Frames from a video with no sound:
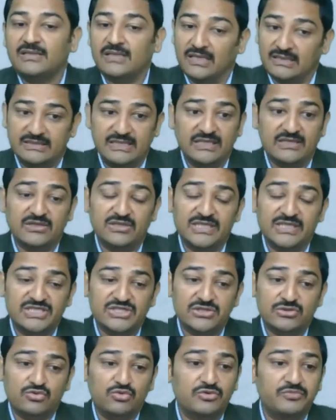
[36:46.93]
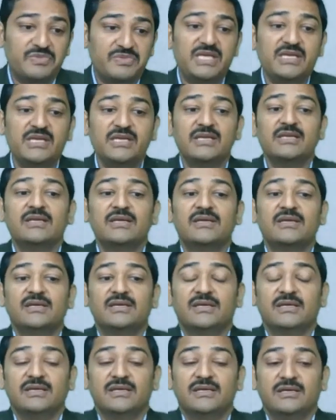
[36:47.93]
The other condition could be
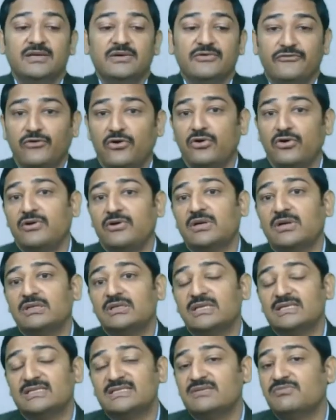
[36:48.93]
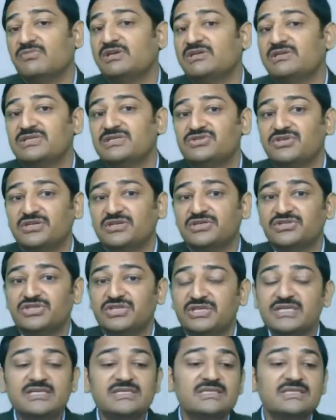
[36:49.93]
for the stability
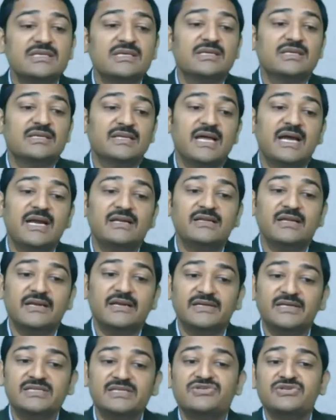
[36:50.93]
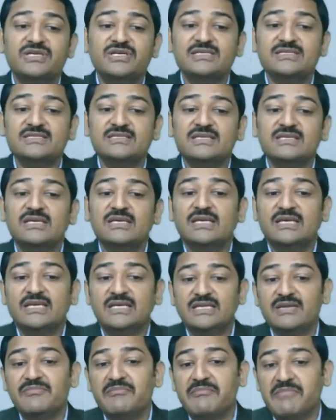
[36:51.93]
strategy is that the industry is
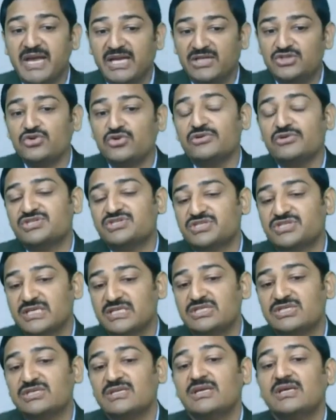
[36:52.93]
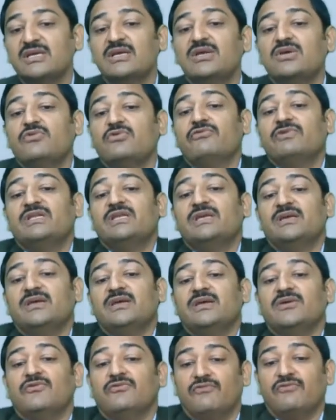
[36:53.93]
in a mature stage with a
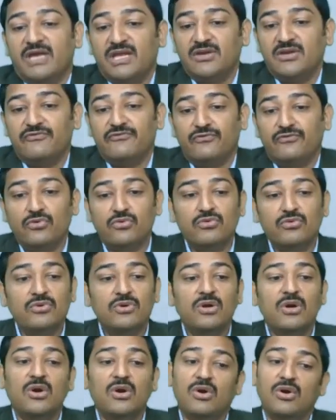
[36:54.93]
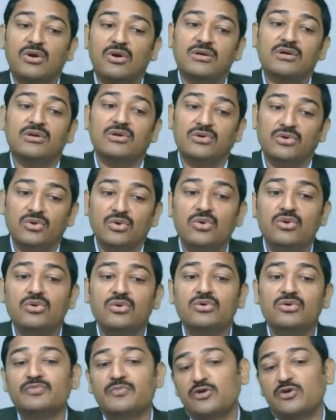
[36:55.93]
very few or no
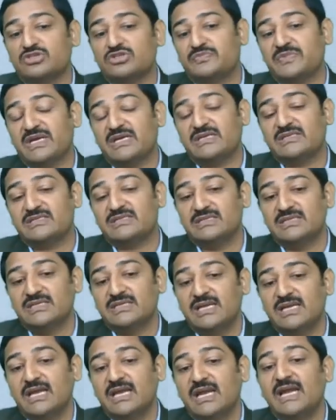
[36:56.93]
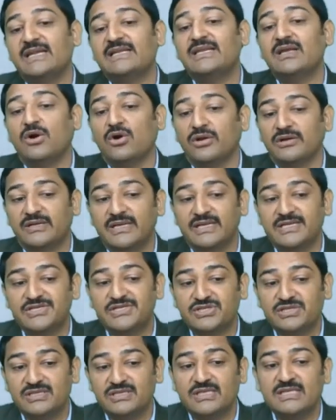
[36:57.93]
growth prospect and the
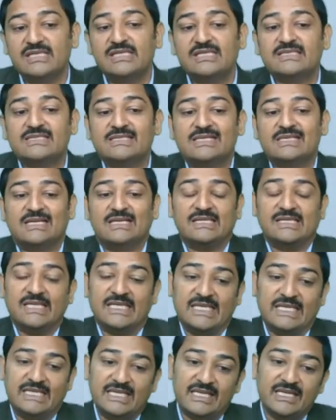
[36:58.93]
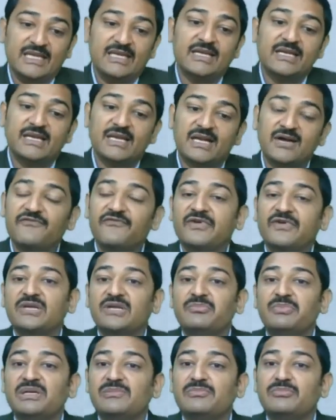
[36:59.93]
organization is currently in a
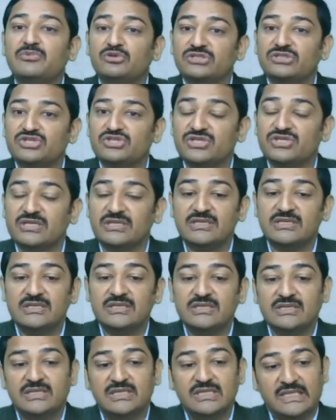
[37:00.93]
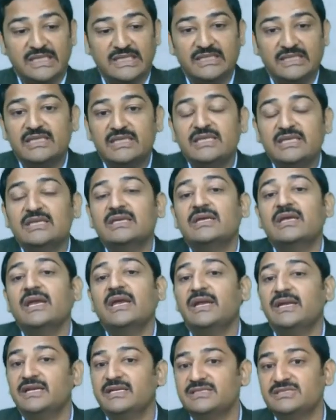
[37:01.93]
comfortable position in the
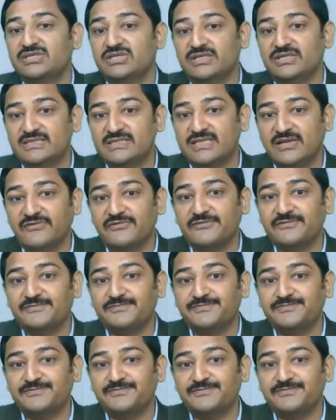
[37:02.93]
industry itself.